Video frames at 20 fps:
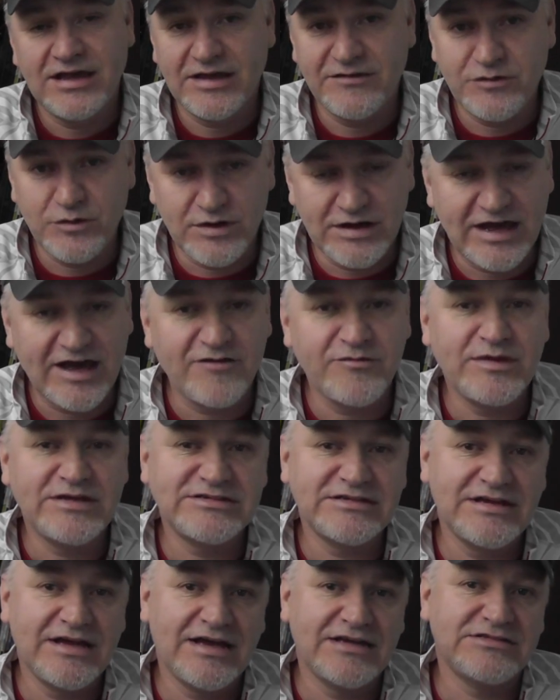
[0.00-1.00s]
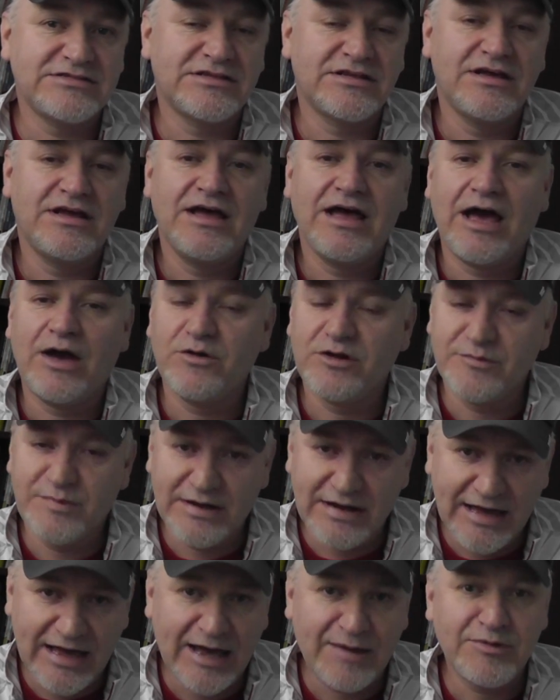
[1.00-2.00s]
If you would have me as a guest, I would have
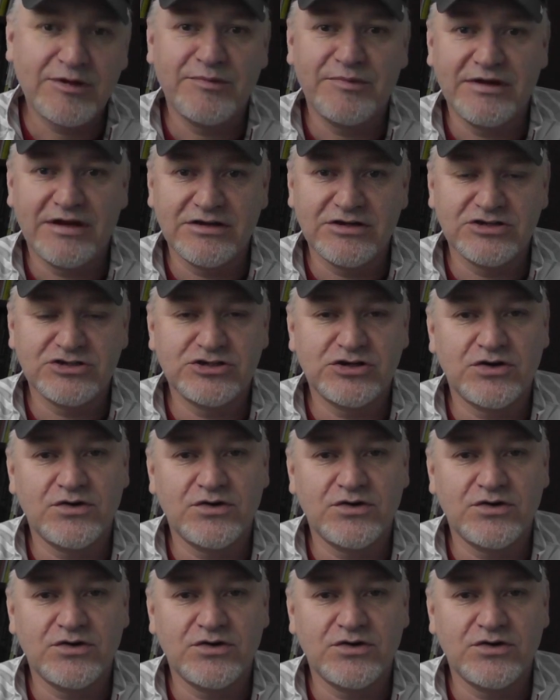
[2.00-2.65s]
been happy to be on your